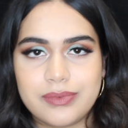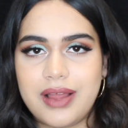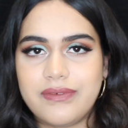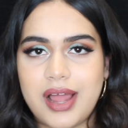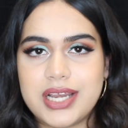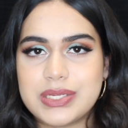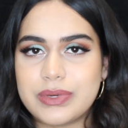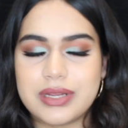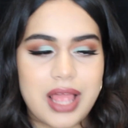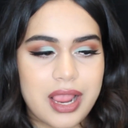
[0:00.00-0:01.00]
or whatever. I just
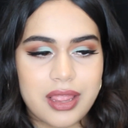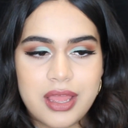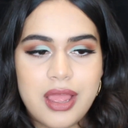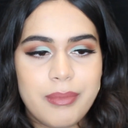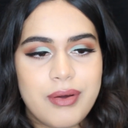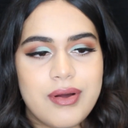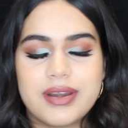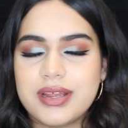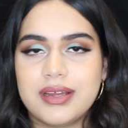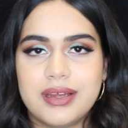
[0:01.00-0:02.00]
want to like put
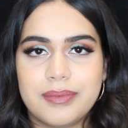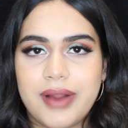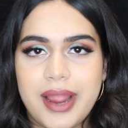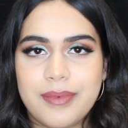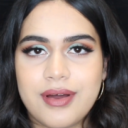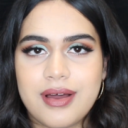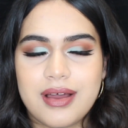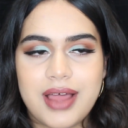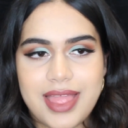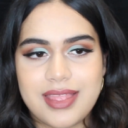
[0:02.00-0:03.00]
on a
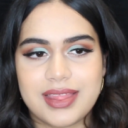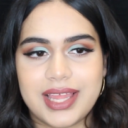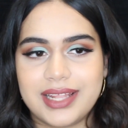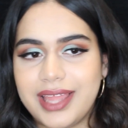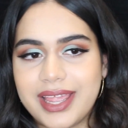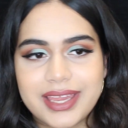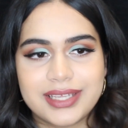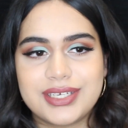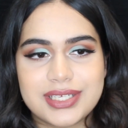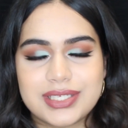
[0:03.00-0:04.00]
primer and
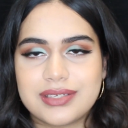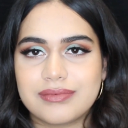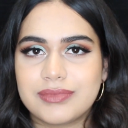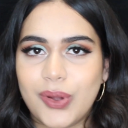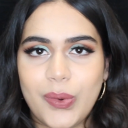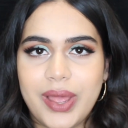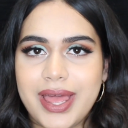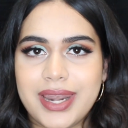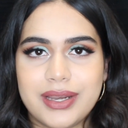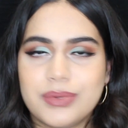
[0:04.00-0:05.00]
like just go
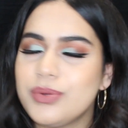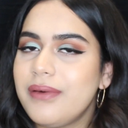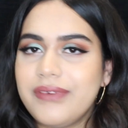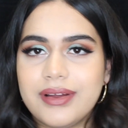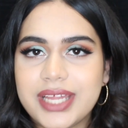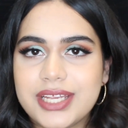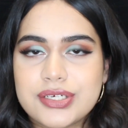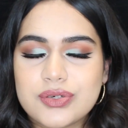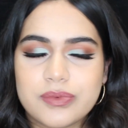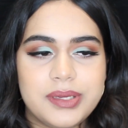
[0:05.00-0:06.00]
ahead and do my
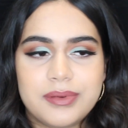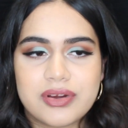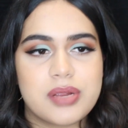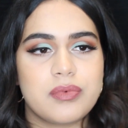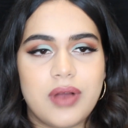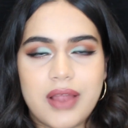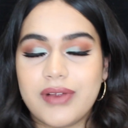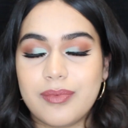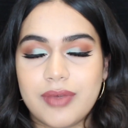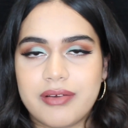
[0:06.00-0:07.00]
foundation or BB cream or whatever
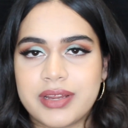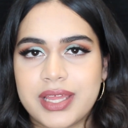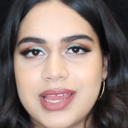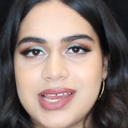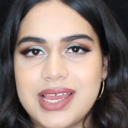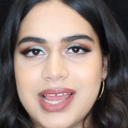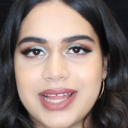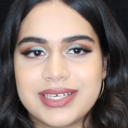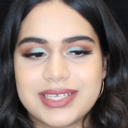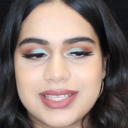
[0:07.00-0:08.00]
I'm wearing,
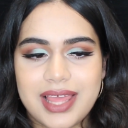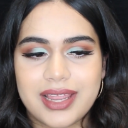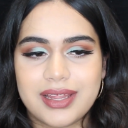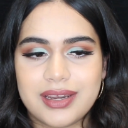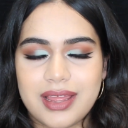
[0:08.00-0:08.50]
and just like